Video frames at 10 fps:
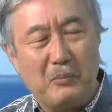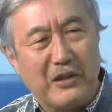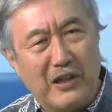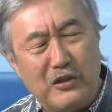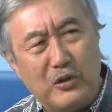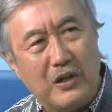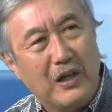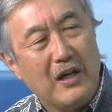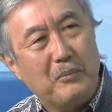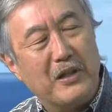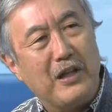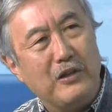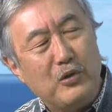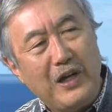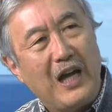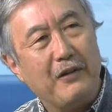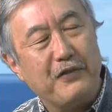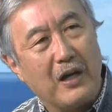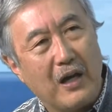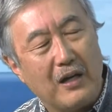But that they do, But they yet. do have
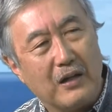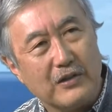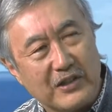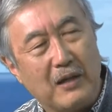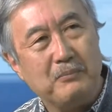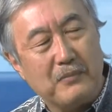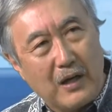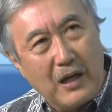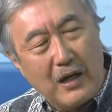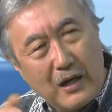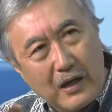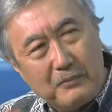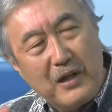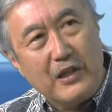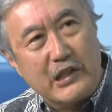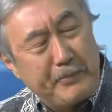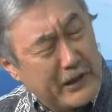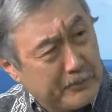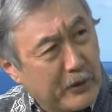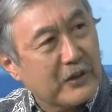uh, uh, some uh, uh
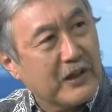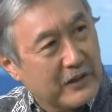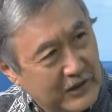Spitsbergen and